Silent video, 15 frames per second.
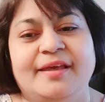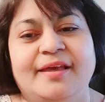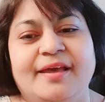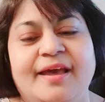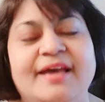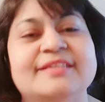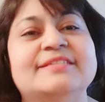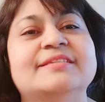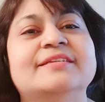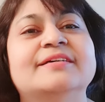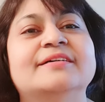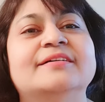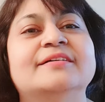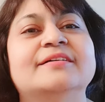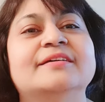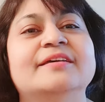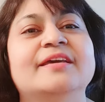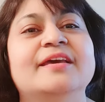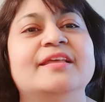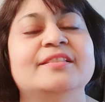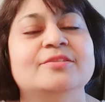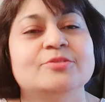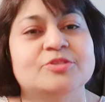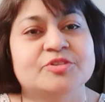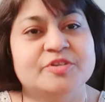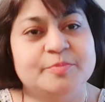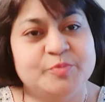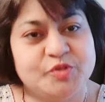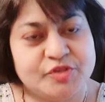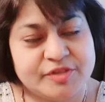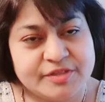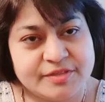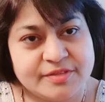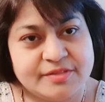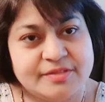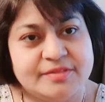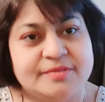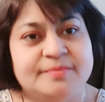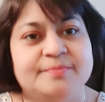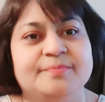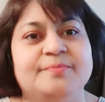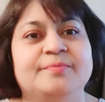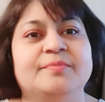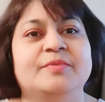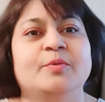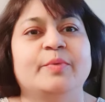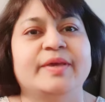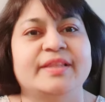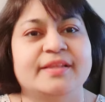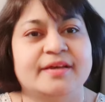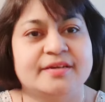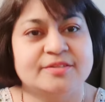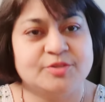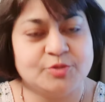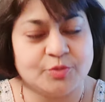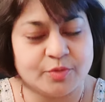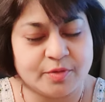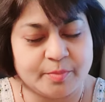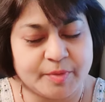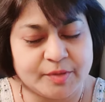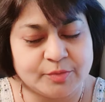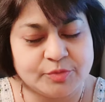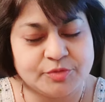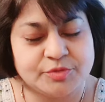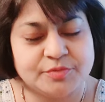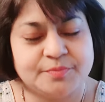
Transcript: as the Hindu scriptures, the Vedas talk about.